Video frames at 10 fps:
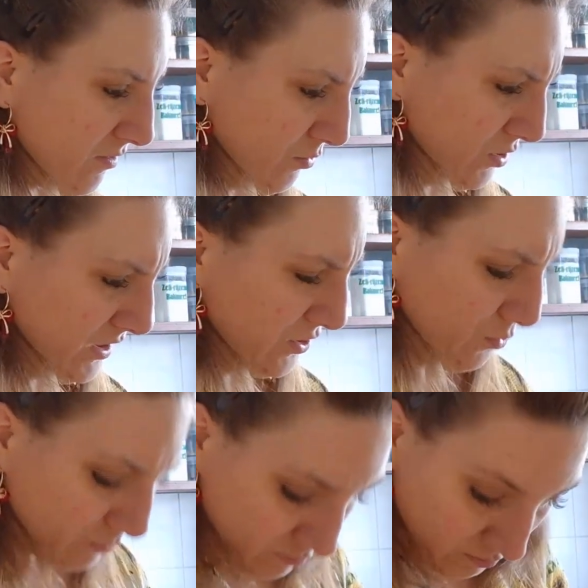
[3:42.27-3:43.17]
well, I
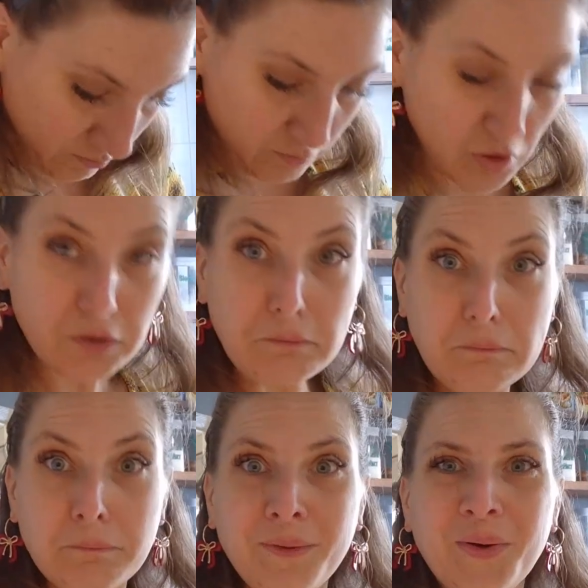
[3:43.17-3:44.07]
don't,
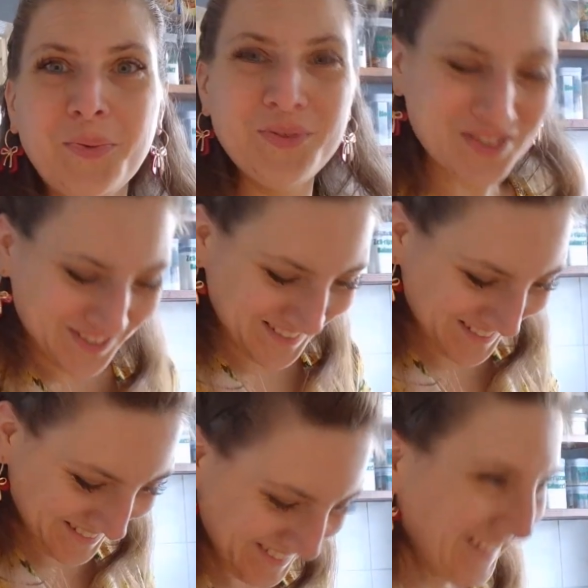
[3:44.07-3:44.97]
oops,
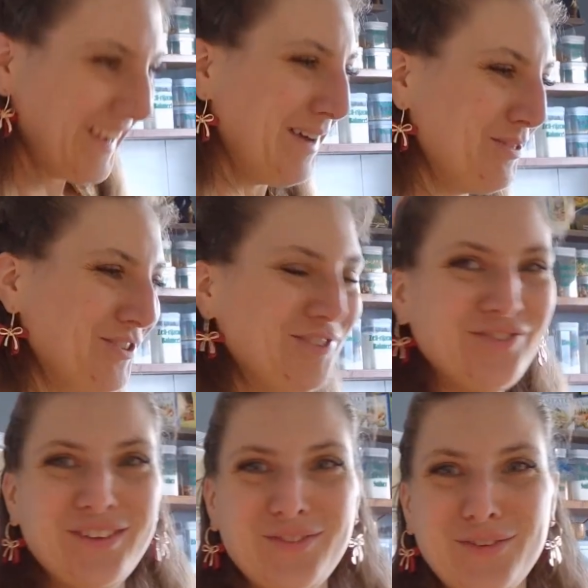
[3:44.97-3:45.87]
I'm not sure
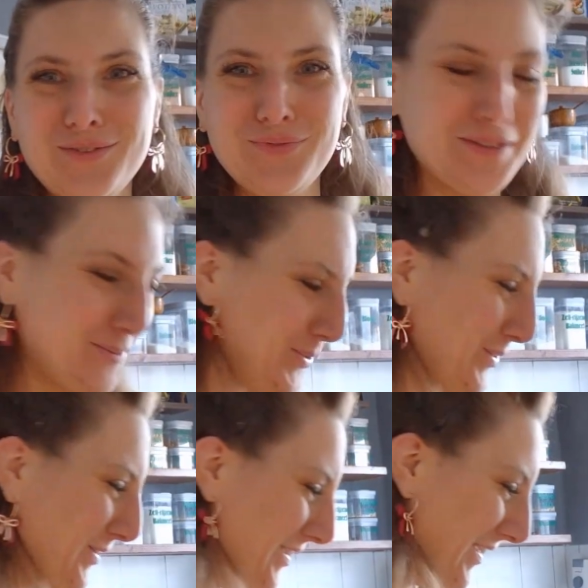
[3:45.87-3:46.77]
if that was
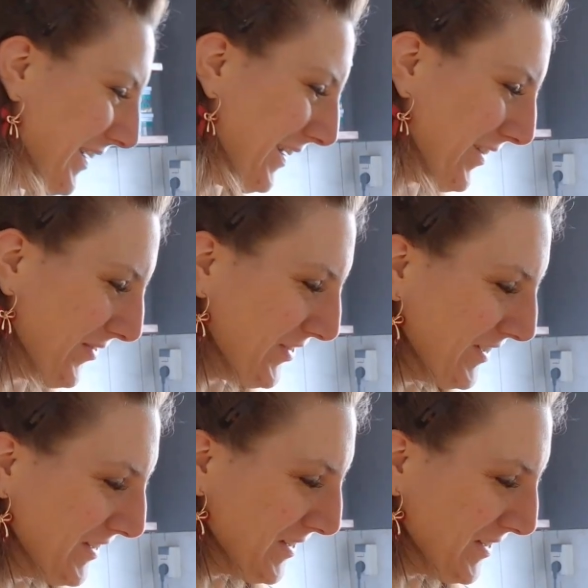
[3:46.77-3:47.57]
visible on any camera.